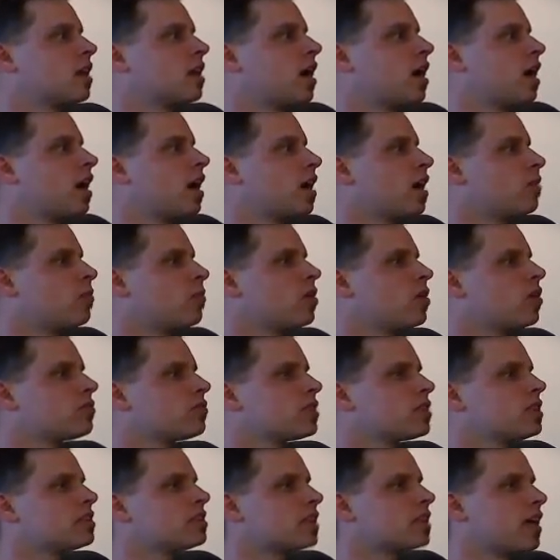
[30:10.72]
we're not
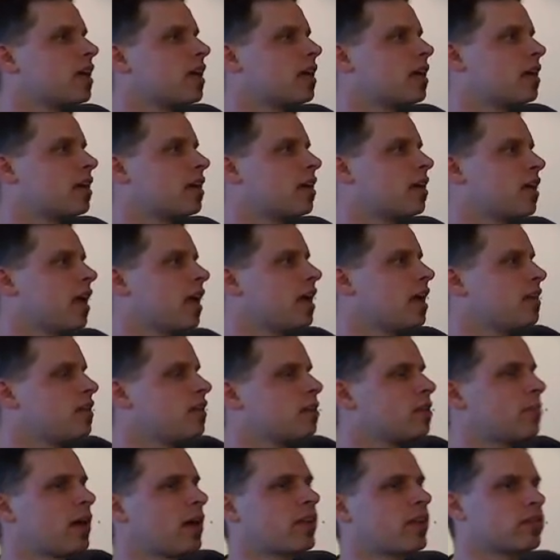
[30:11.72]
really saying
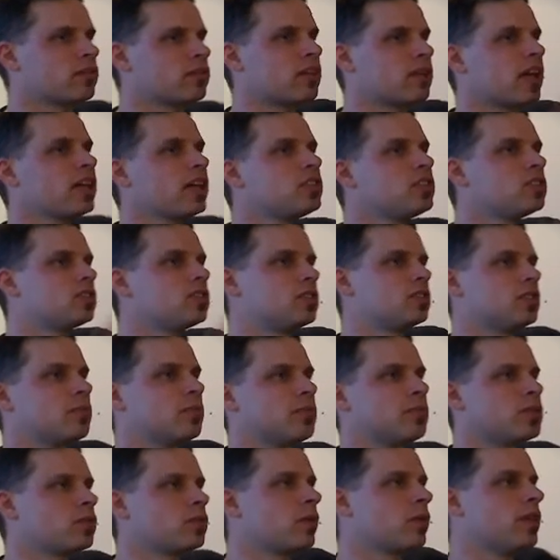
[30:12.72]
anything about the relationship
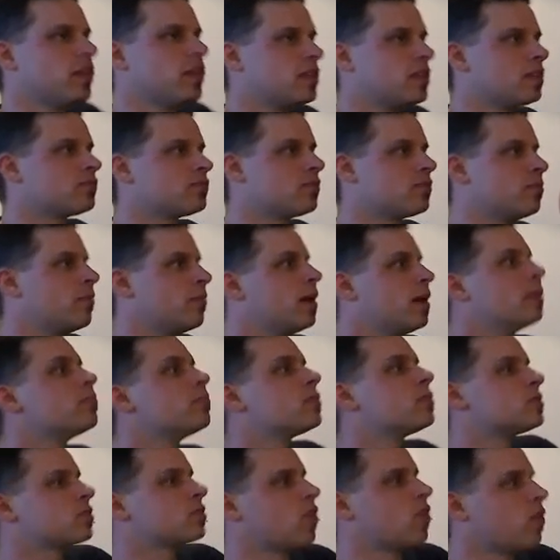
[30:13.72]
between the different
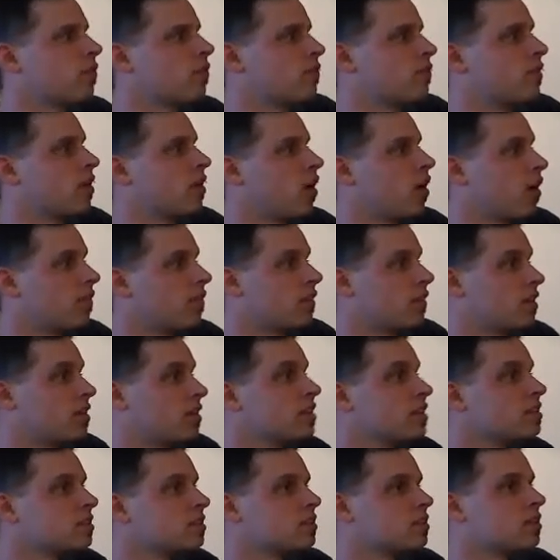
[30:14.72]
members of the
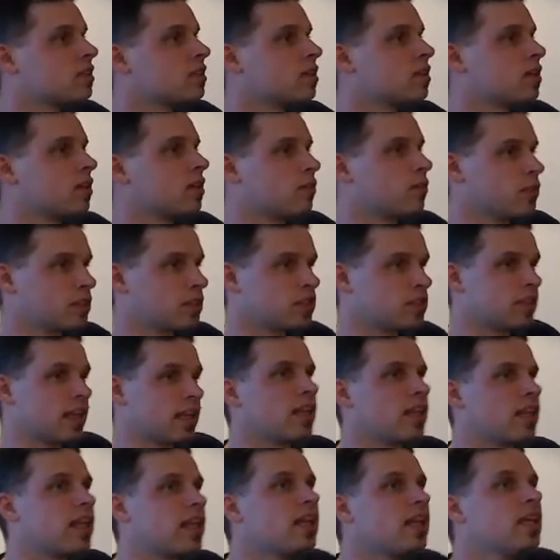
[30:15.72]
list. We're just
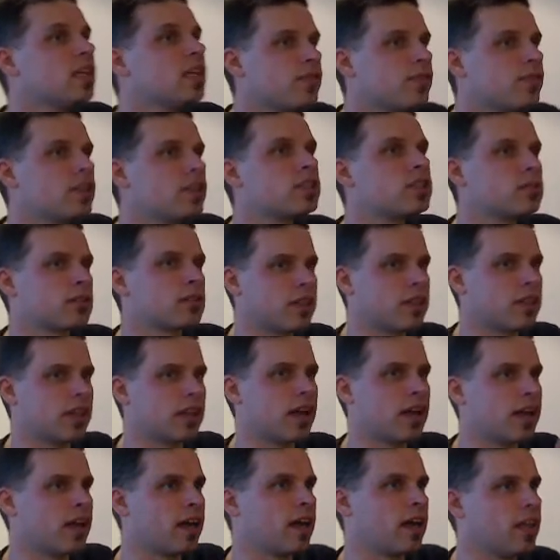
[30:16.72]
saying that individually
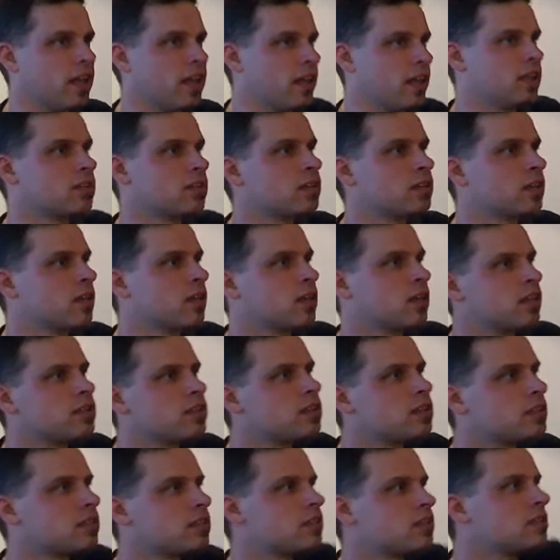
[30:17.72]
they're an int. This
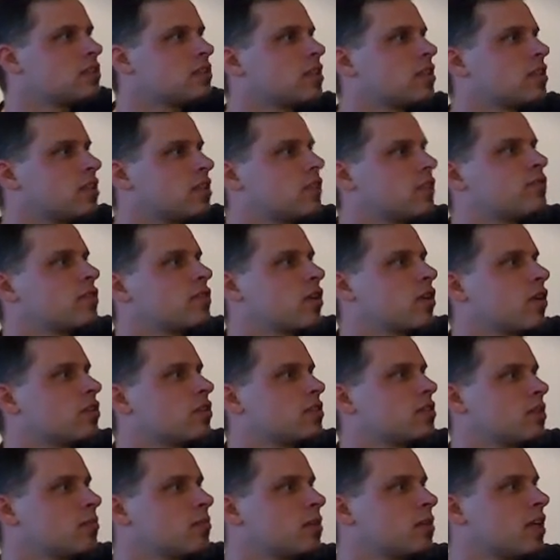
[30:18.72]
is a different
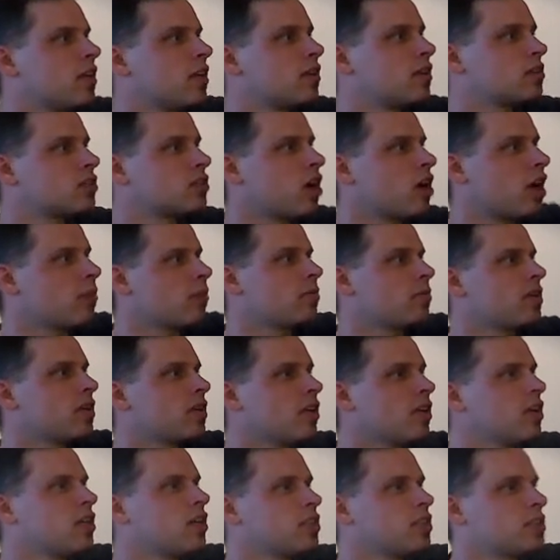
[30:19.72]
concept. Here the type
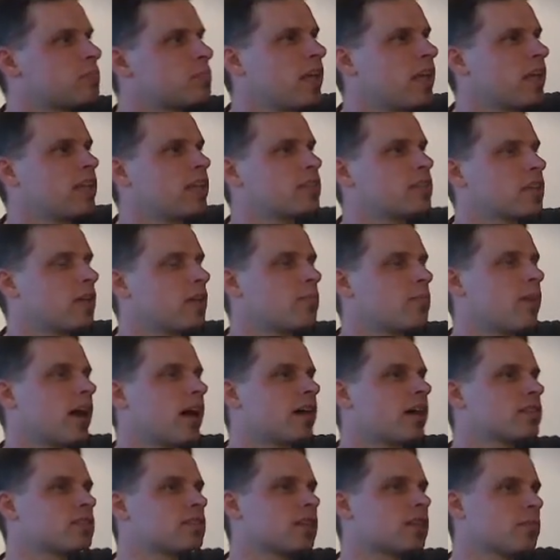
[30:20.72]
speaks
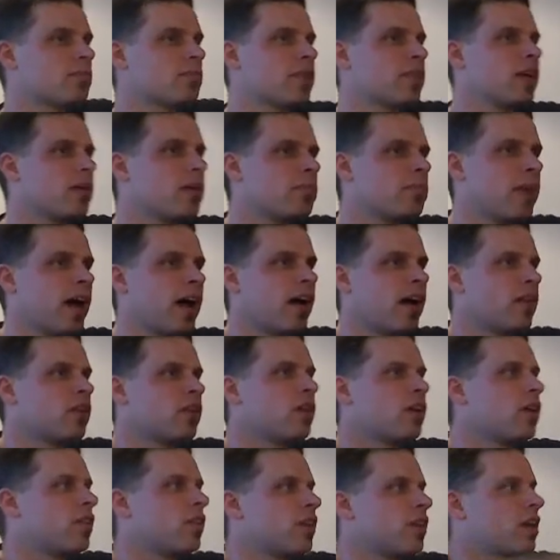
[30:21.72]
about something about
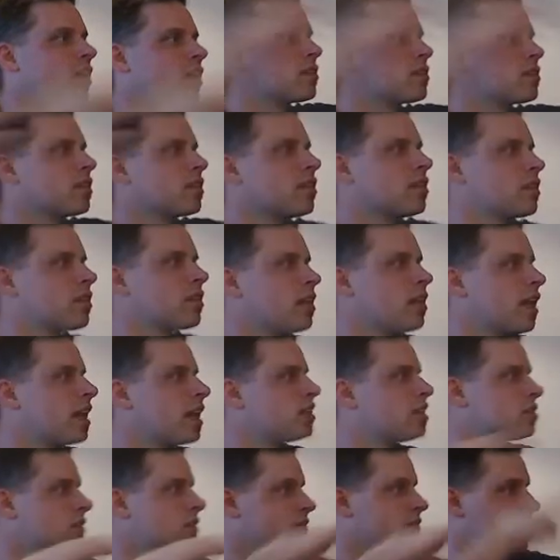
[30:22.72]
the
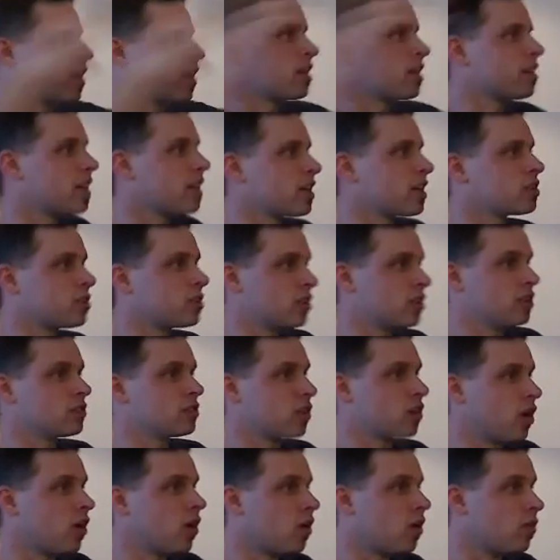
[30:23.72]
nature of the collection as a
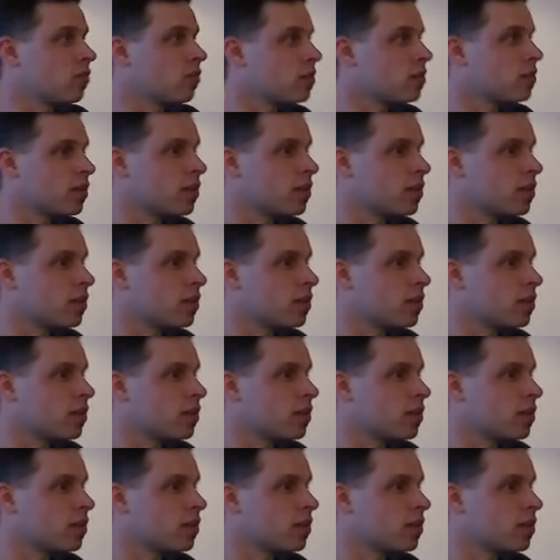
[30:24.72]
whole.